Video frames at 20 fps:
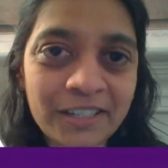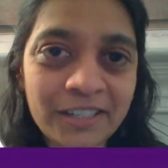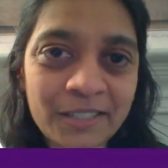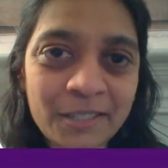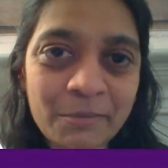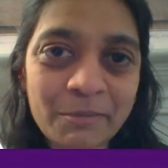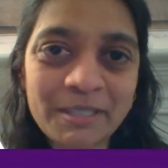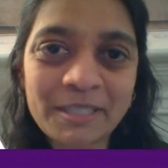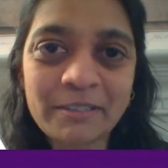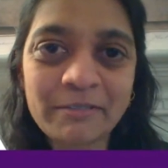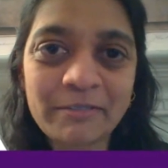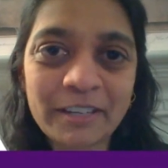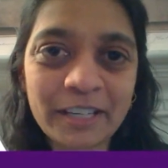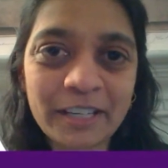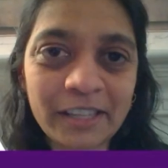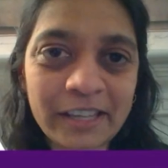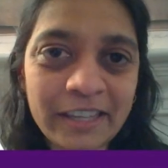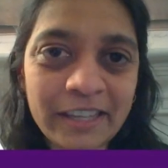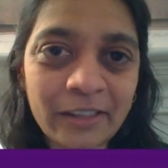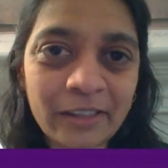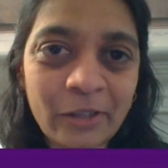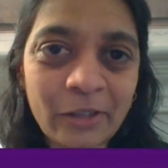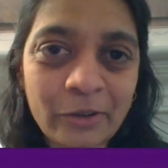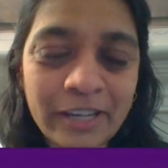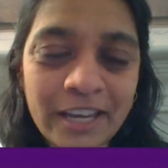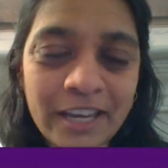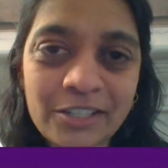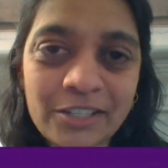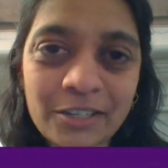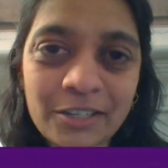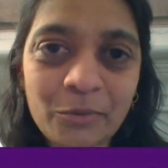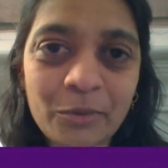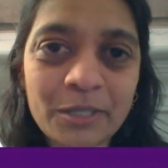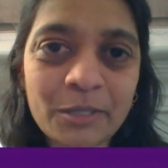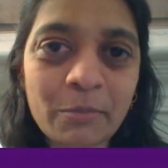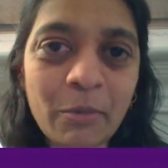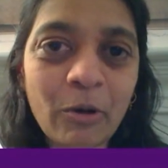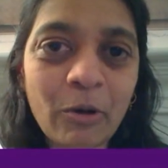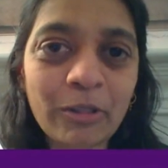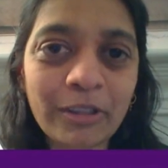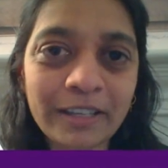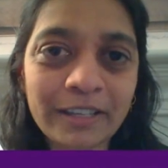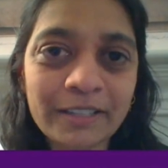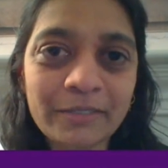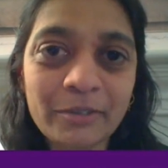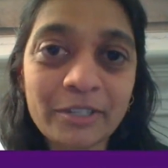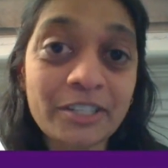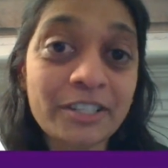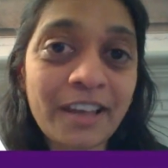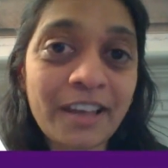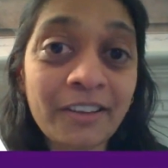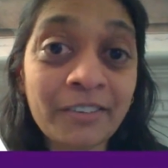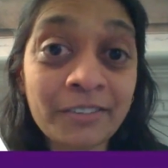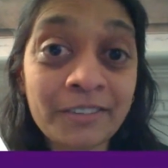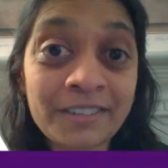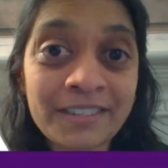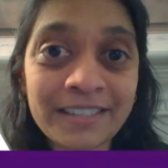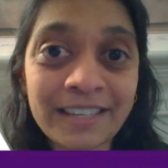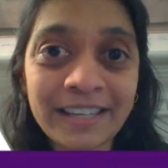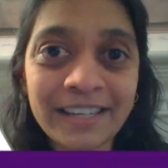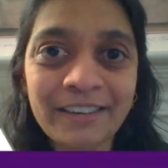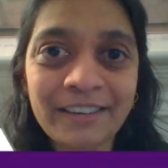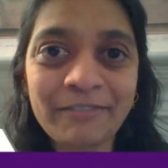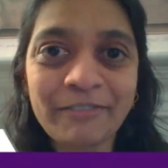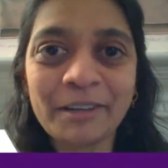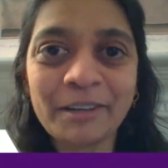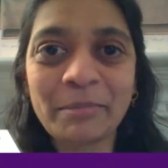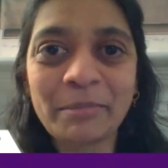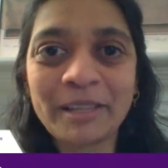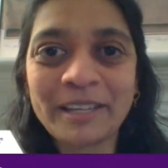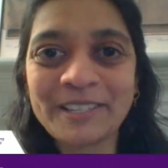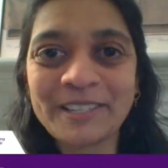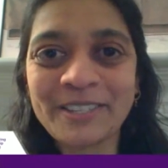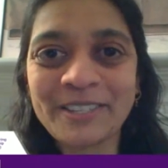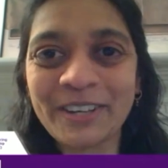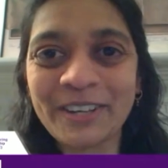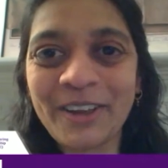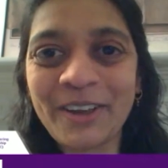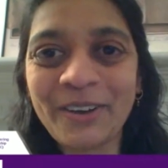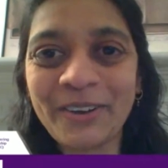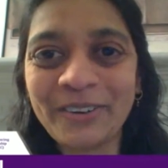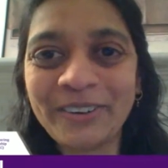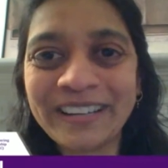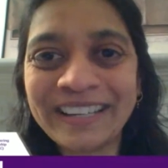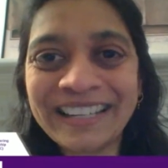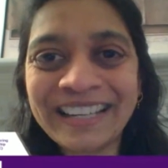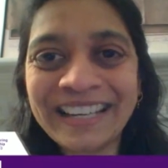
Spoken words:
And specifically, the location was Poland, which sounds like a fun place to go.